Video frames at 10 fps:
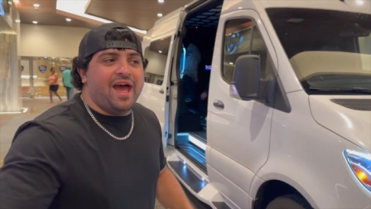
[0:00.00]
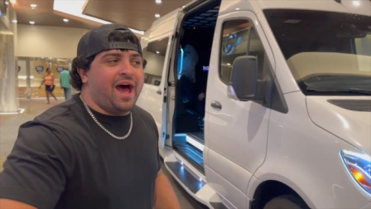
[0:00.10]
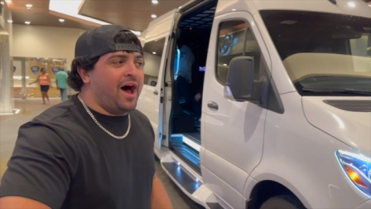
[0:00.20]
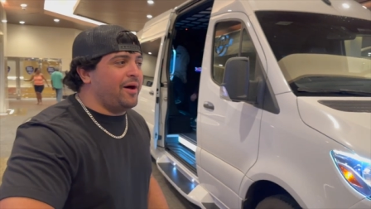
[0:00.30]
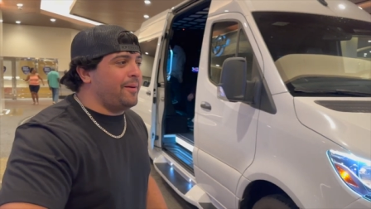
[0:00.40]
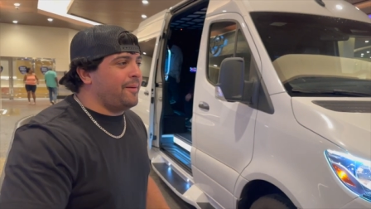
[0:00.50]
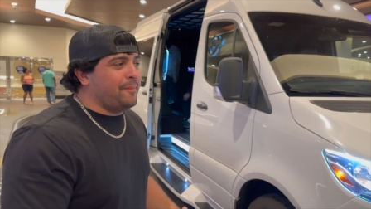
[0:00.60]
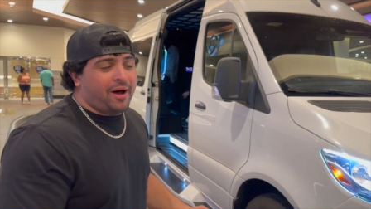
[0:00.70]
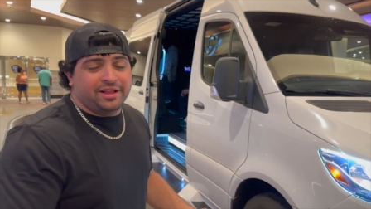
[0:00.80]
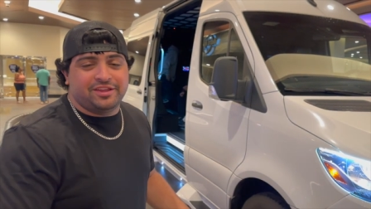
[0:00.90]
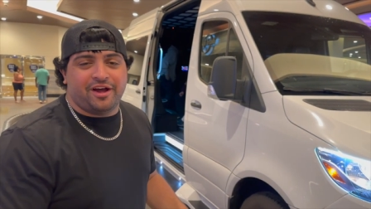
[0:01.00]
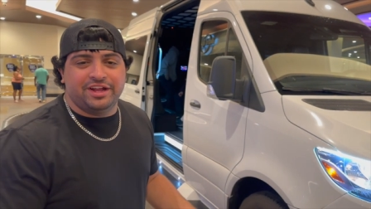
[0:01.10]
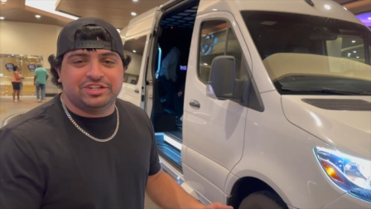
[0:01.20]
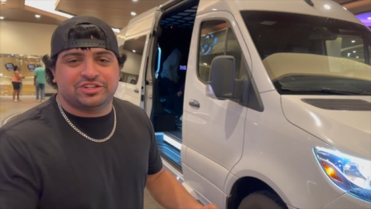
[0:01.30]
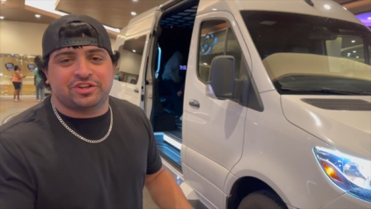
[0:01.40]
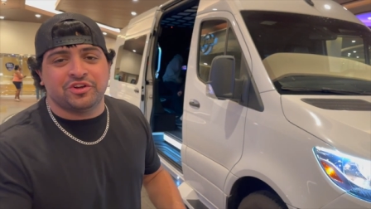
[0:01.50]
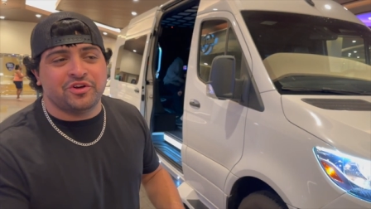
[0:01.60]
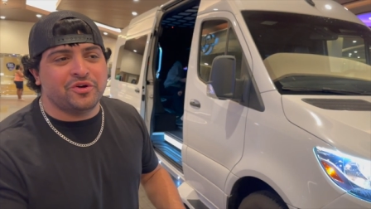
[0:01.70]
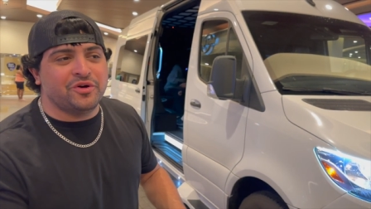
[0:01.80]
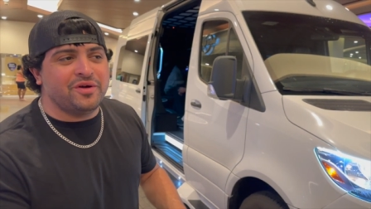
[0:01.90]
uh, montage
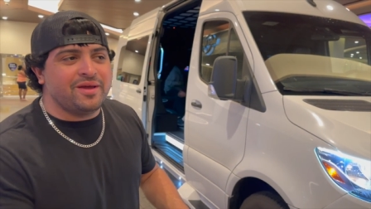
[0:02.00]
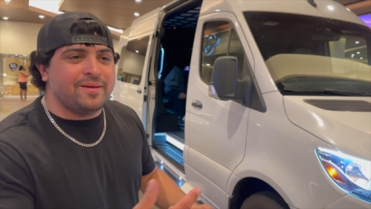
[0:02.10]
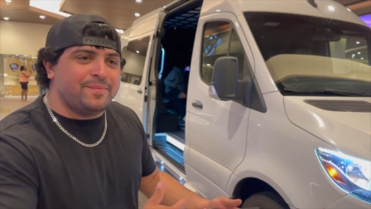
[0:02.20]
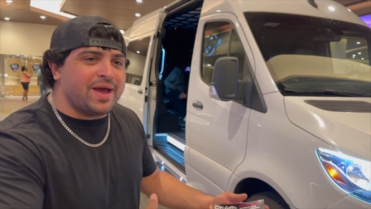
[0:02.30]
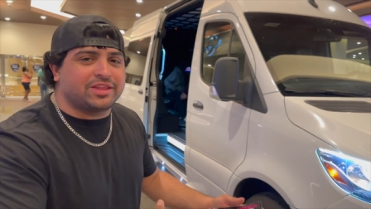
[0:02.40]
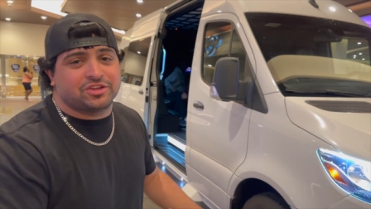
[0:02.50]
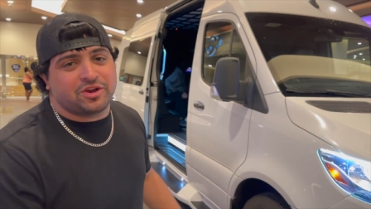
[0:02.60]
to back